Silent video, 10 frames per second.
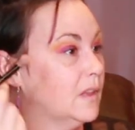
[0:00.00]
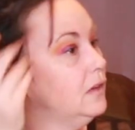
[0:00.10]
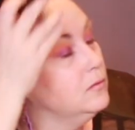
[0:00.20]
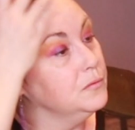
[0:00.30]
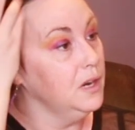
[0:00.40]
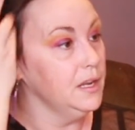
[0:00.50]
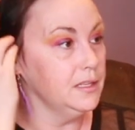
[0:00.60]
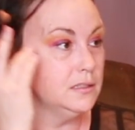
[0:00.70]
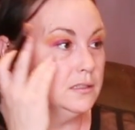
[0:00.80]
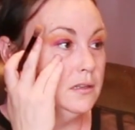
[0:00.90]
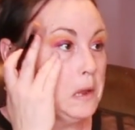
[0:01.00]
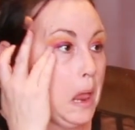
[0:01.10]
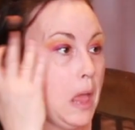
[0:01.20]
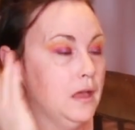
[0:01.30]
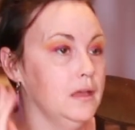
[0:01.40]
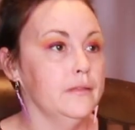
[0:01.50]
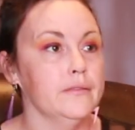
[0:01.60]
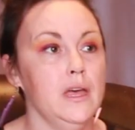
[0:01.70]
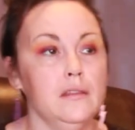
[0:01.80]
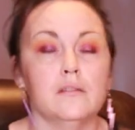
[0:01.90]
Alright.
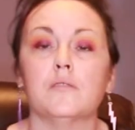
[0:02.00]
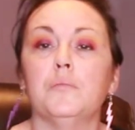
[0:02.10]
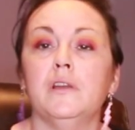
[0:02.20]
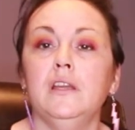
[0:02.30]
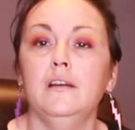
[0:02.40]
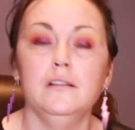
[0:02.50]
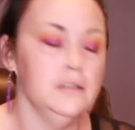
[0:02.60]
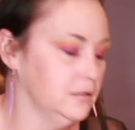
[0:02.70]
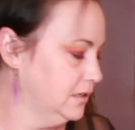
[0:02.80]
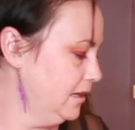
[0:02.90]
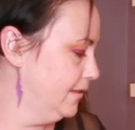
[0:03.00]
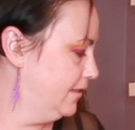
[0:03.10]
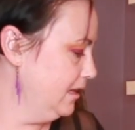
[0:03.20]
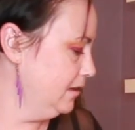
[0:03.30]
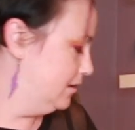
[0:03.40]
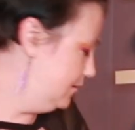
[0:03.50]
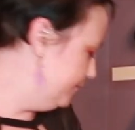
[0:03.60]
That looks pretty darn good, I think.